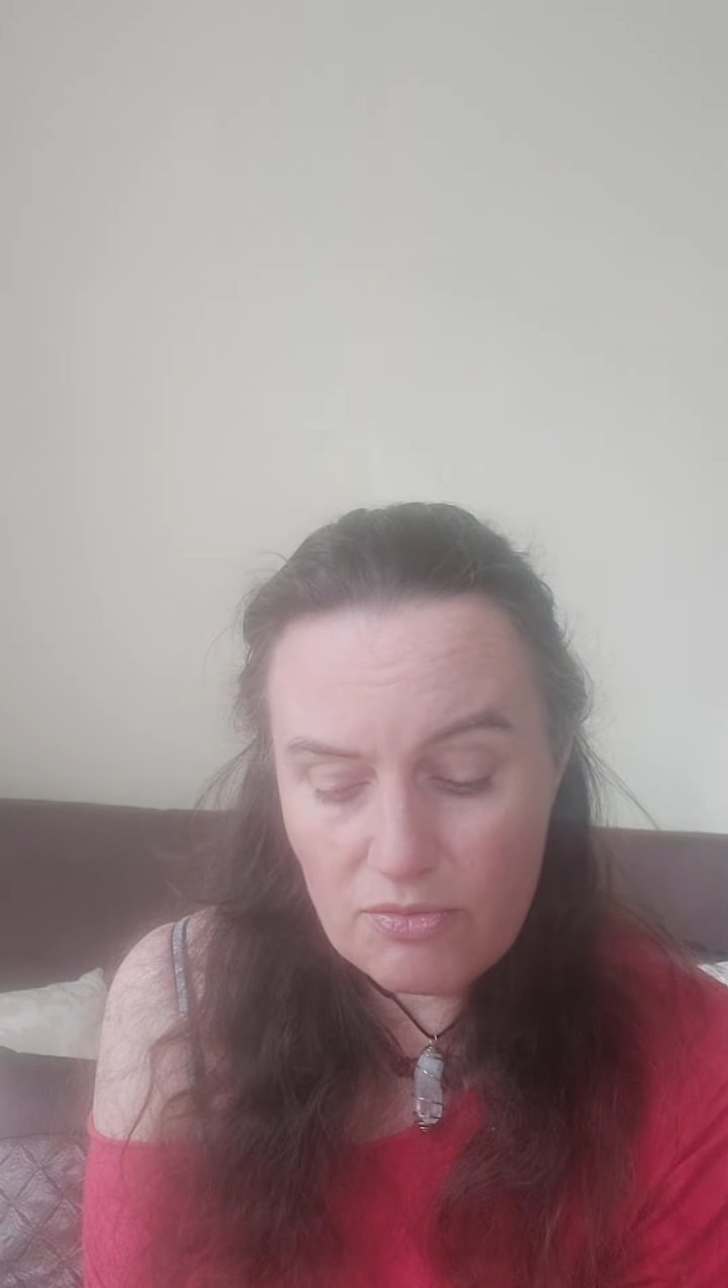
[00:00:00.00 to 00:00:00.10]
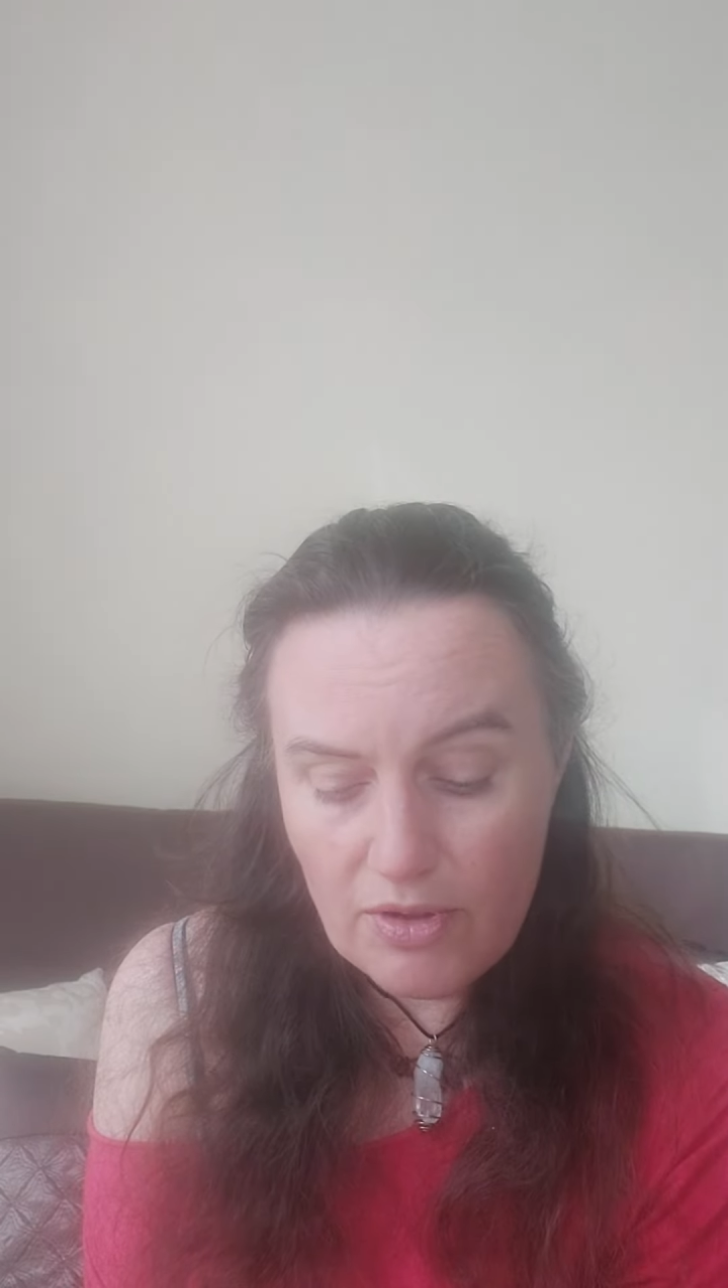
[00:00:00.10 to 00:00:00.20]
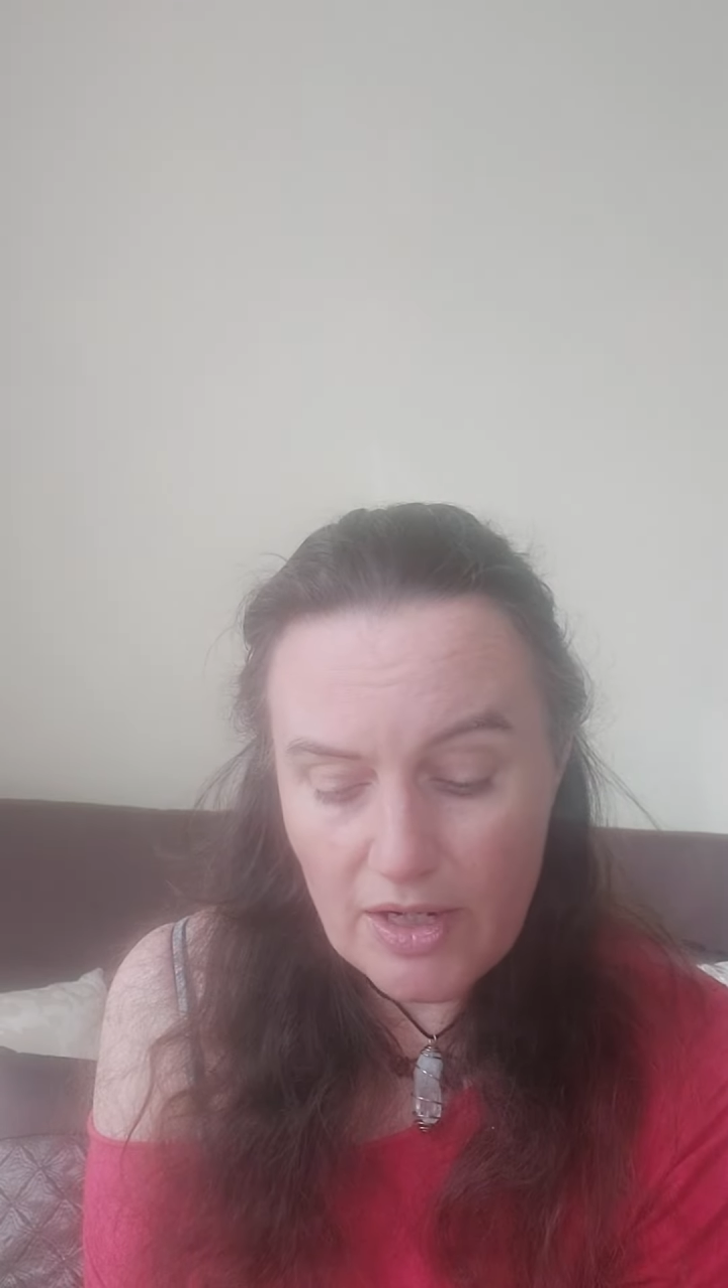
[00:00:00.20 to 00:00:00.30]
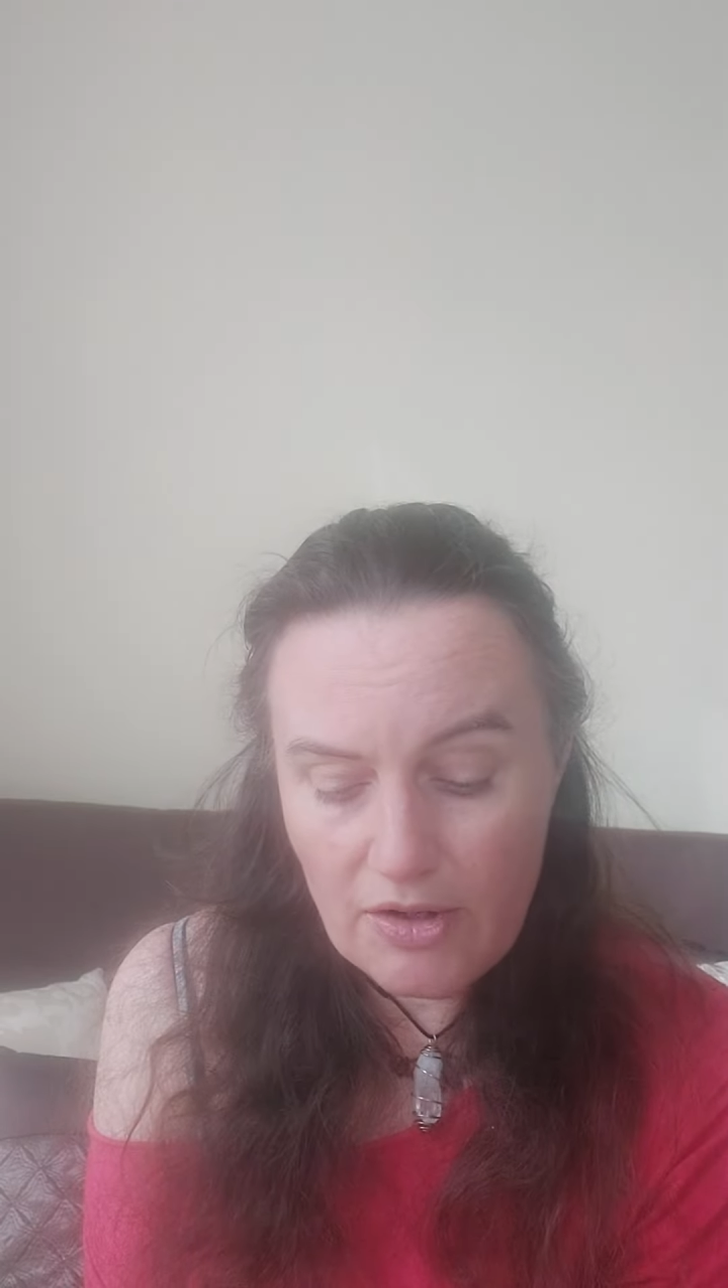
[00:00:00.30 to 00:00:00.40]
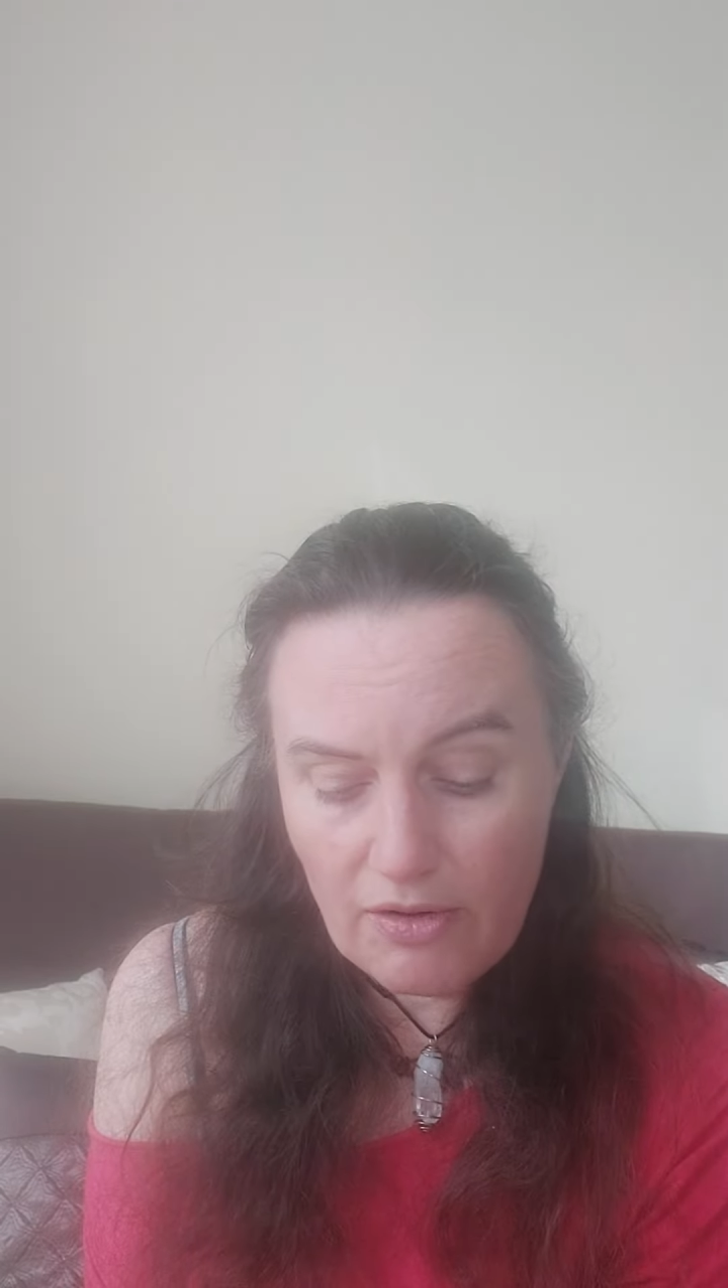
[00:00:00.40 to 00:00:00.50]

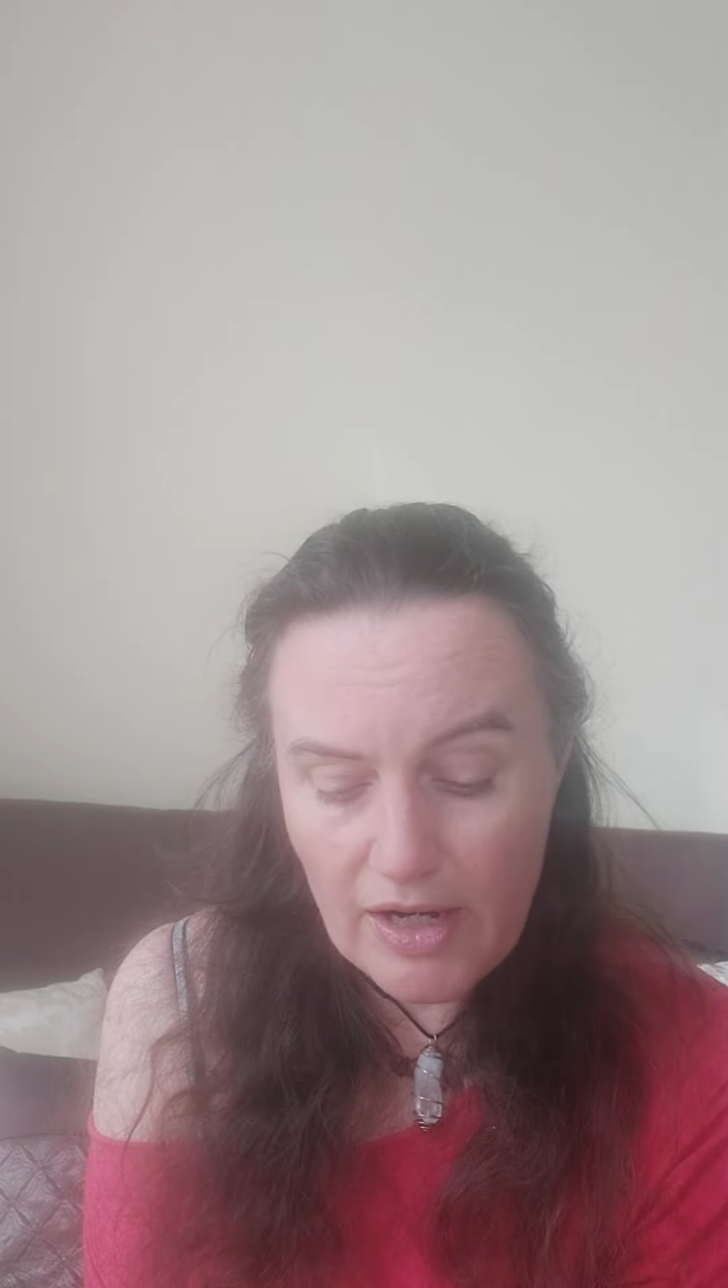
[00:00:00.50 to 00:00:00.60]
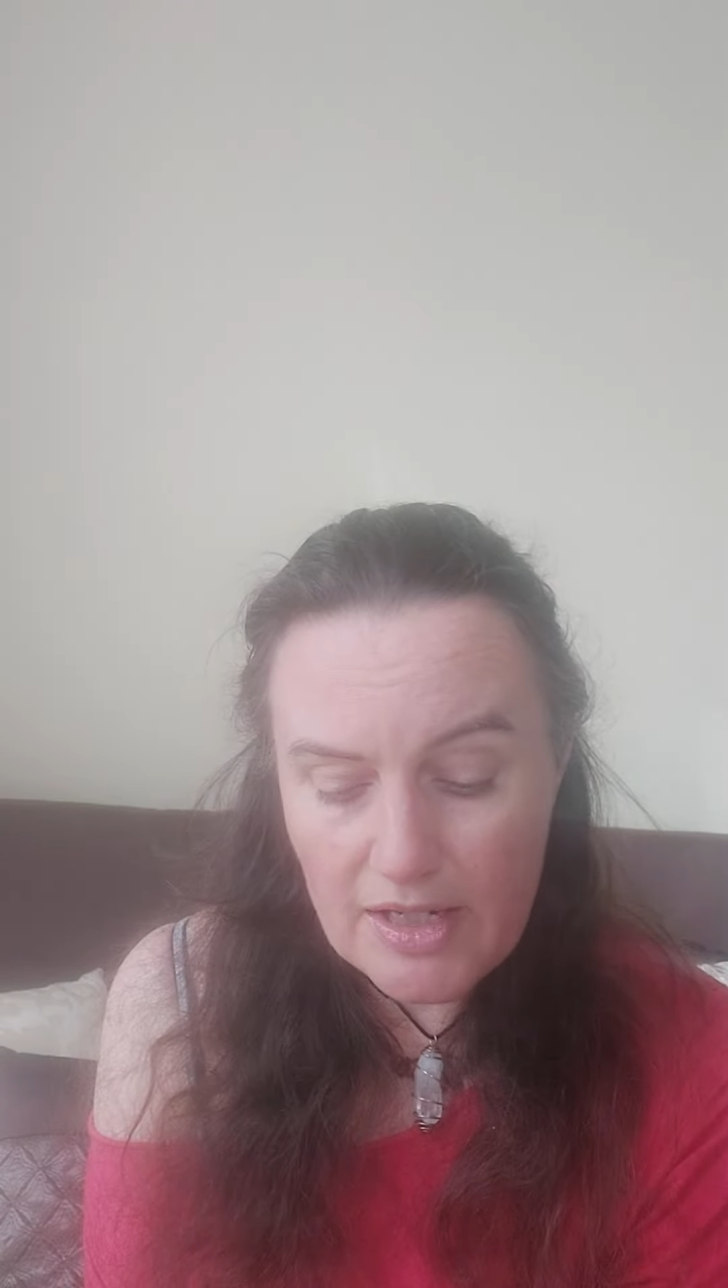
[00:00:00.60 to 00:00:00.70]
really great